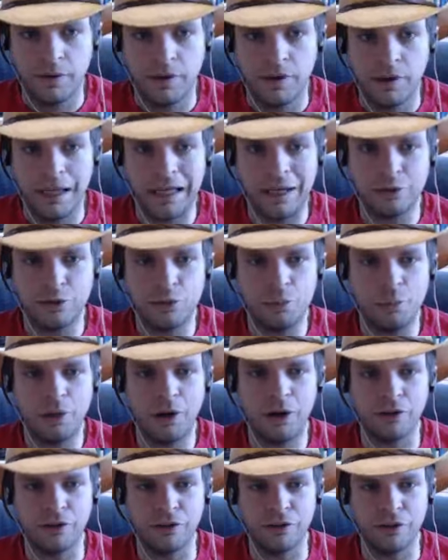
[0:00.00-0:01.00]
How to
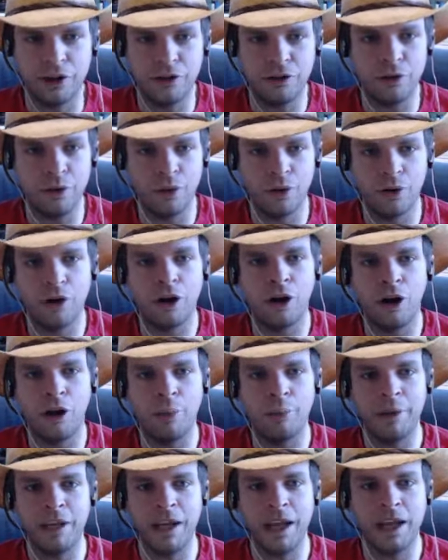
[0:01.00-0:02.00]
parse? Ignore all
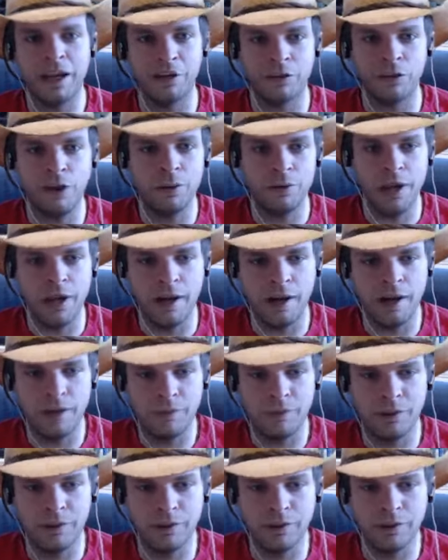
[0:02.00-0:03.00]
mechanics. Oh, yeah,
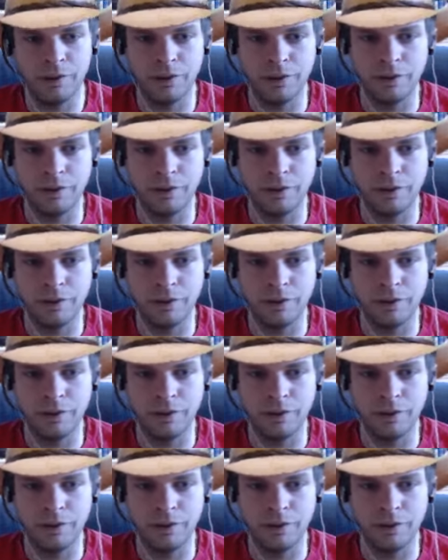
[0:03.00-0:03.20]
obviously.